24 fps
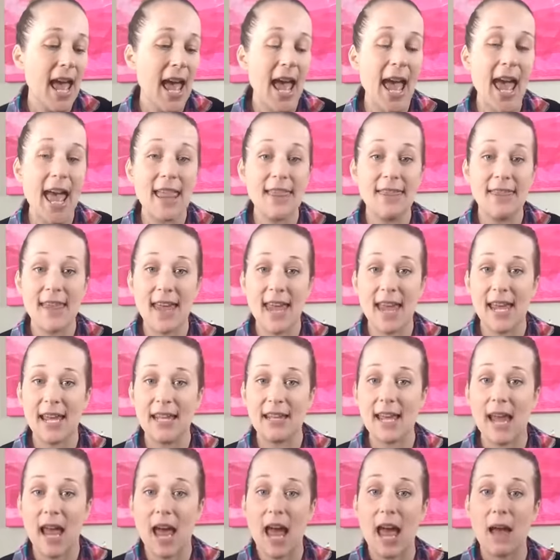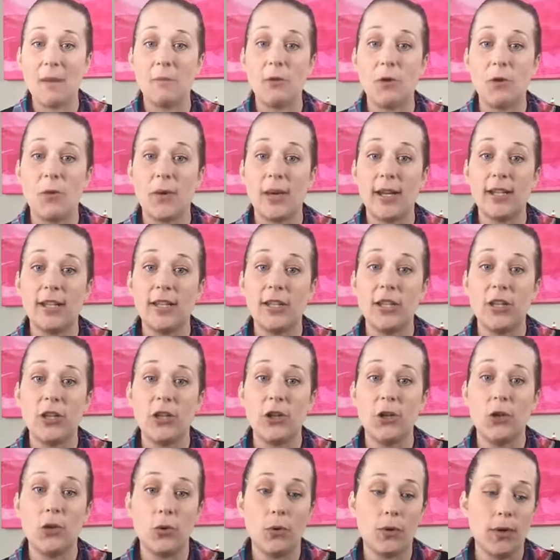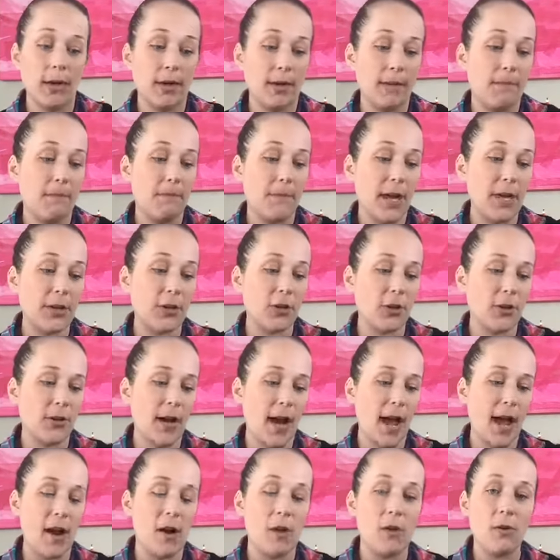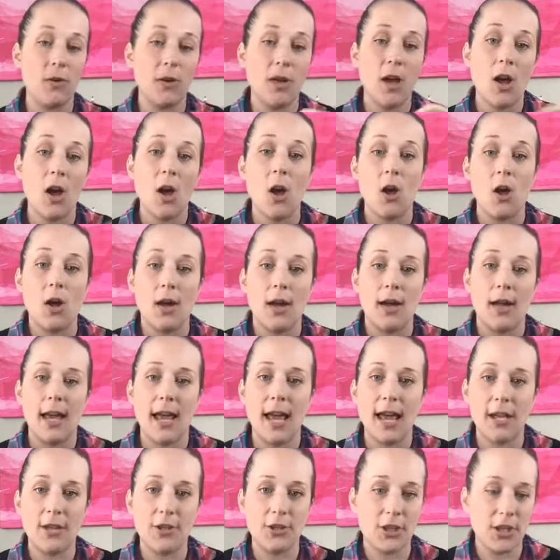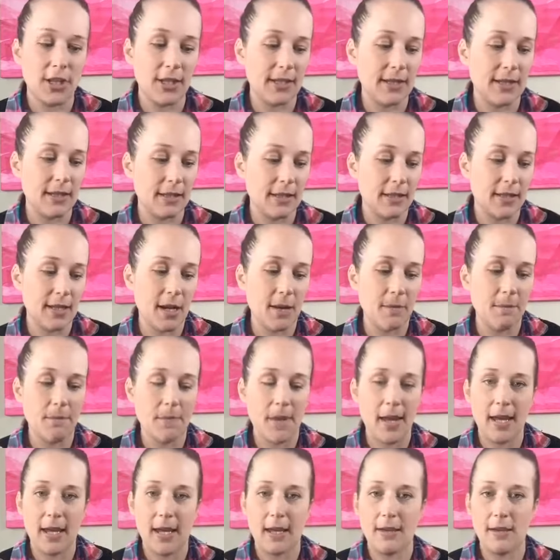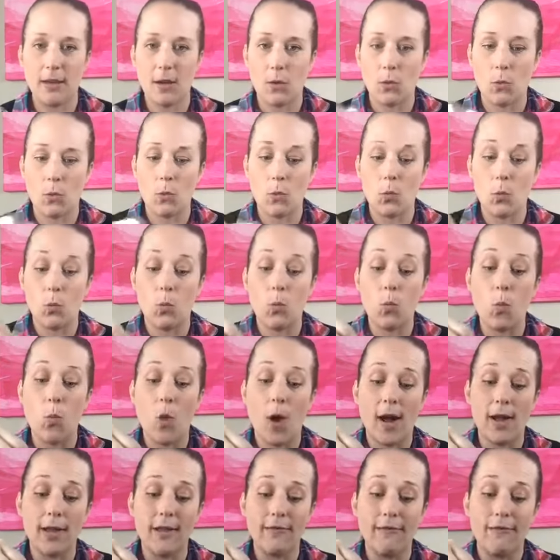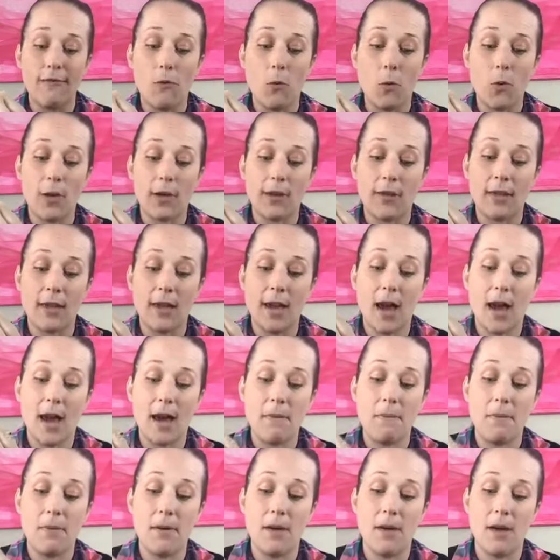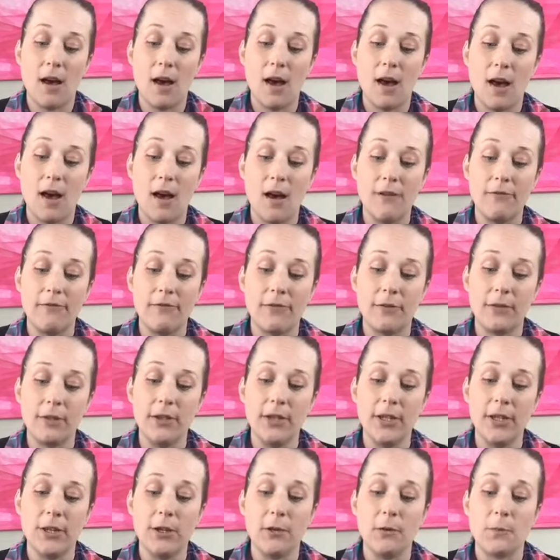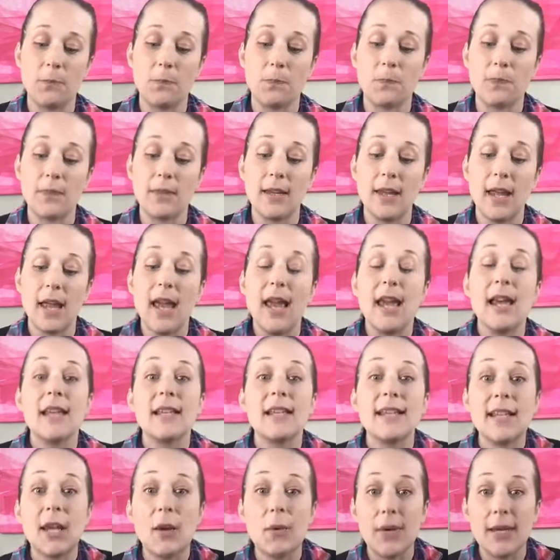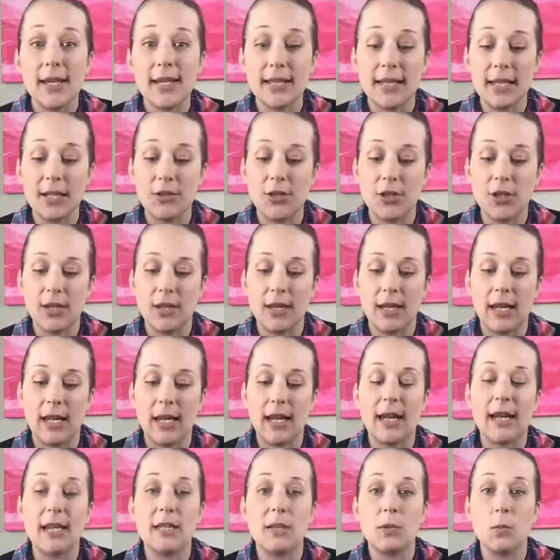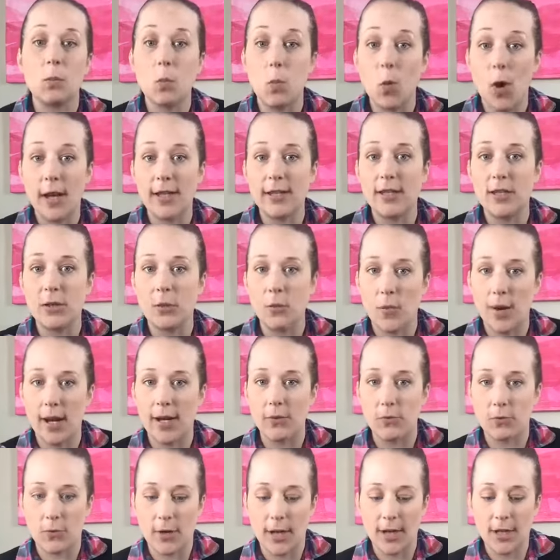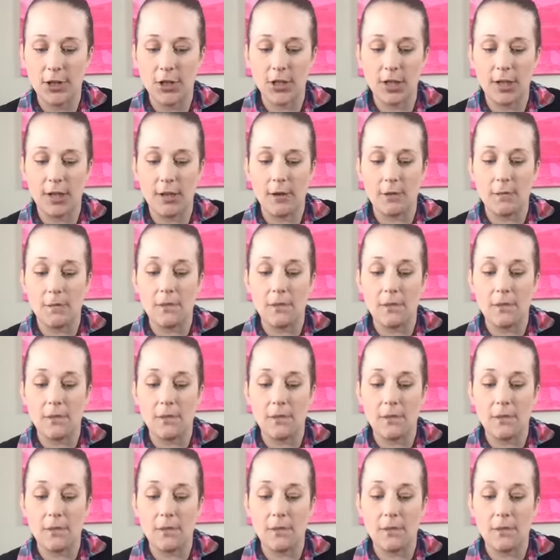And then I'm going to measure out and just dump in 1/4 cup of glue. So essentially it's 1-to-1 ratio.